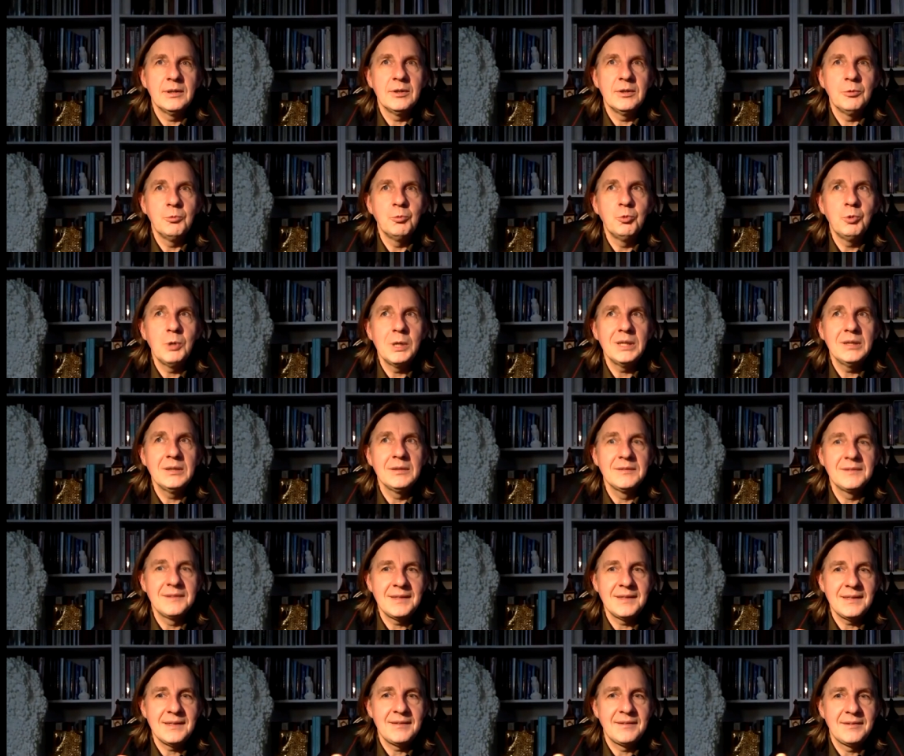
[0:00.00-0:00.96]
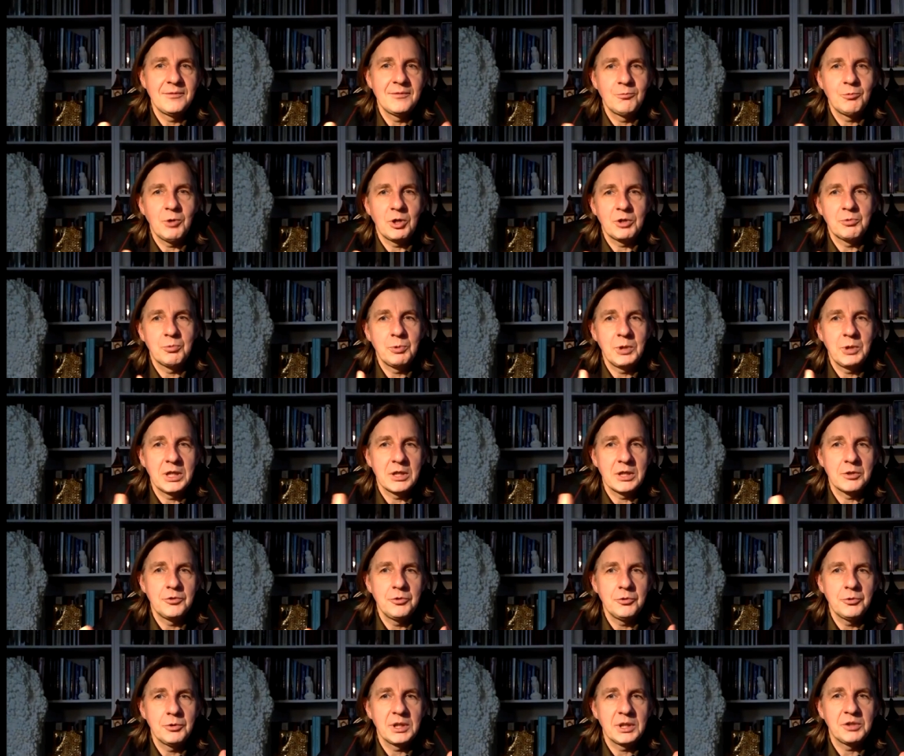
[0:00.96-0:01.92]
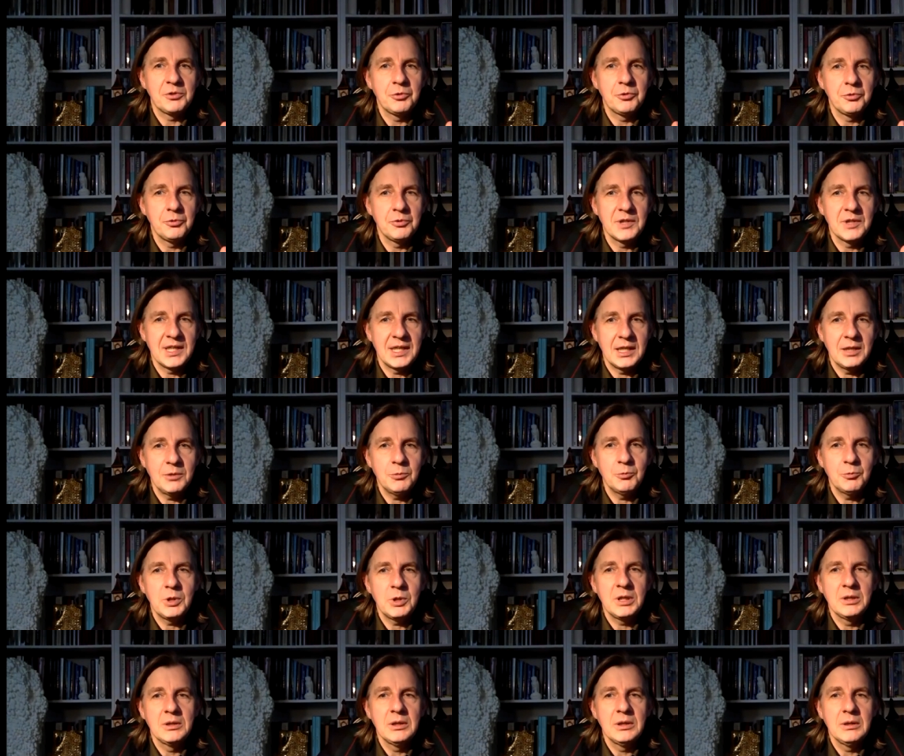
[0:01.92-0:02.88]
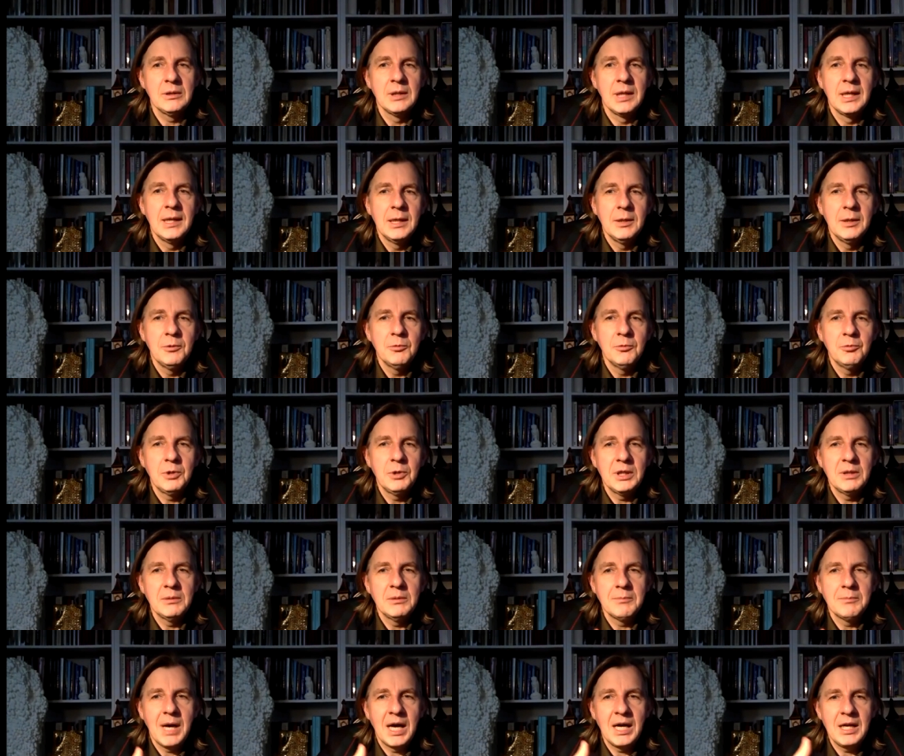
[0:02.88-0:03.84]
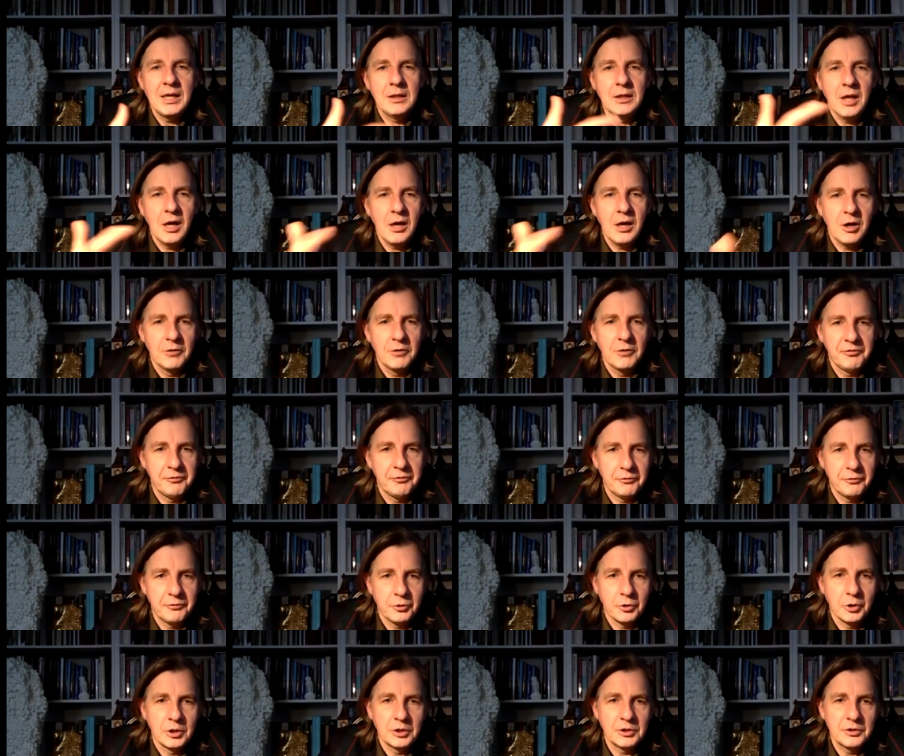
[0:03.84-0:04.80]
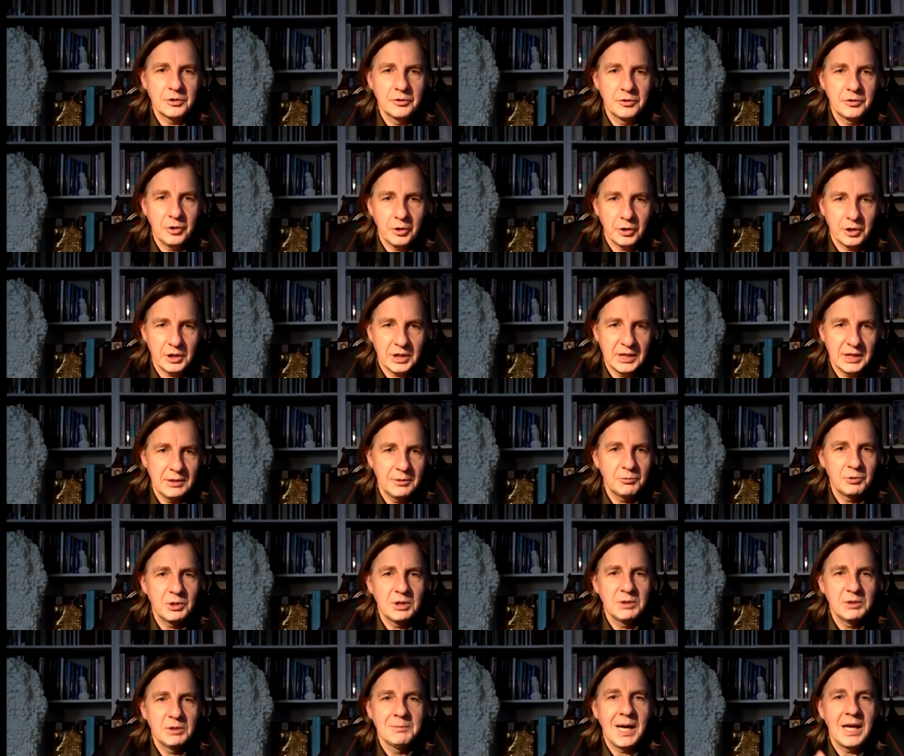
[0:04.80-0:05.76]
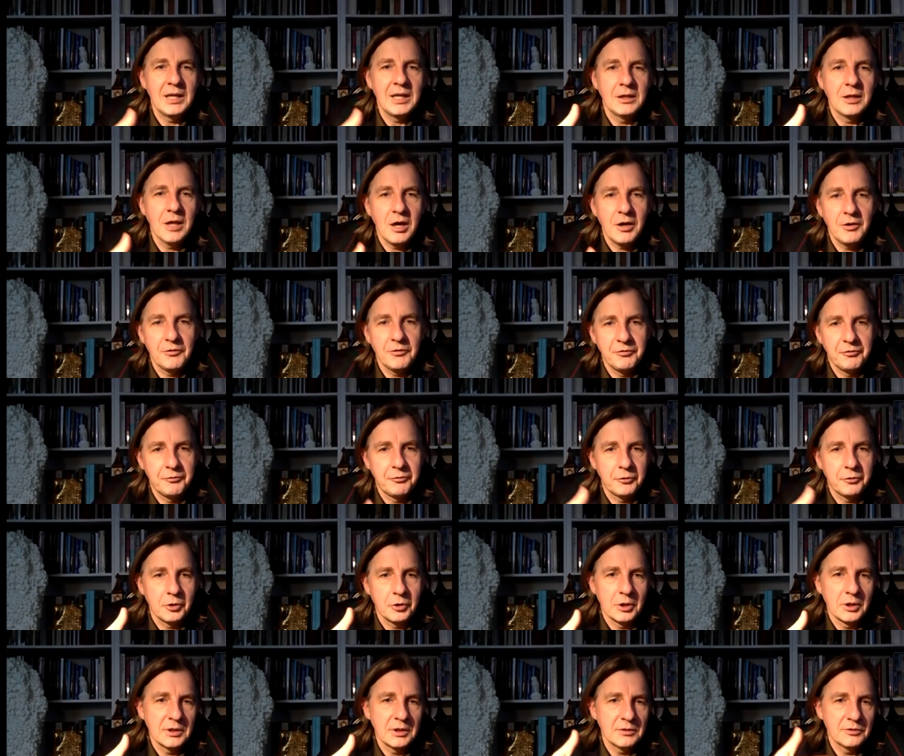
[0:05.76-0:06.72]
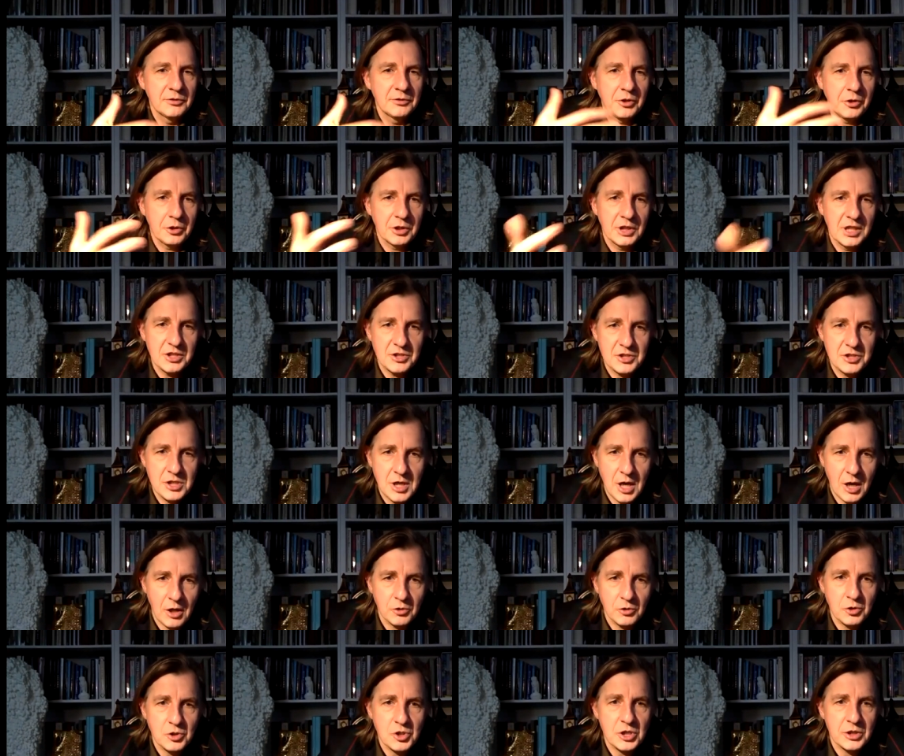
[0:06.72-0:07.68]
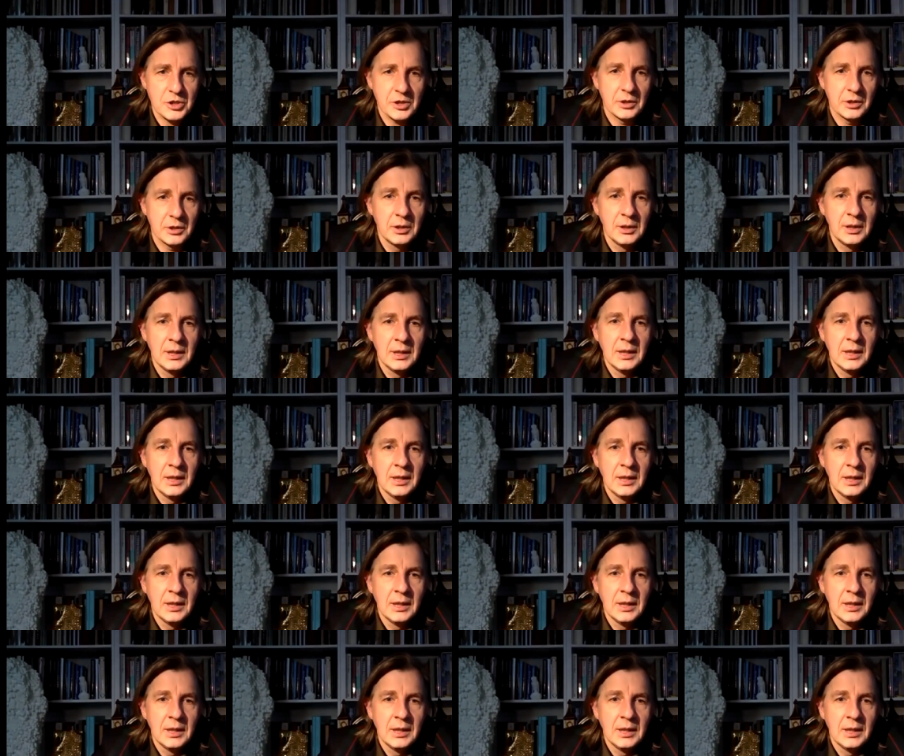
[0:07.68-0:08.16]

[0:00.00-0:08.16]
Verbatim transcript: will this what we are doing today will will my love for Turkey, will my love for Turkish culture,